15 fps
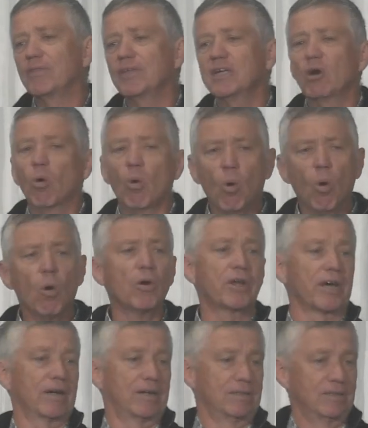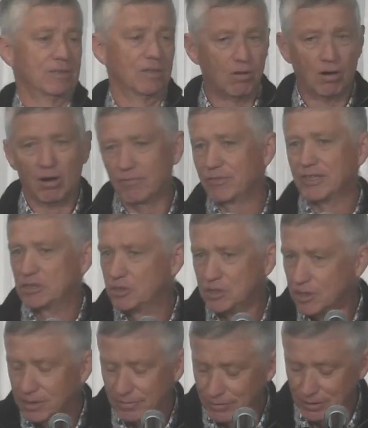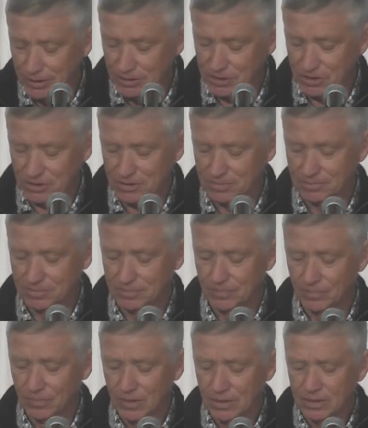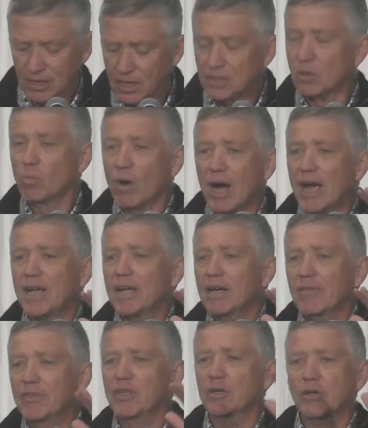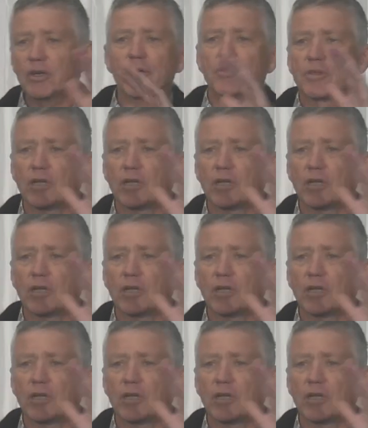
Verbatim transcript: the order of this universe. You know, the way the Earth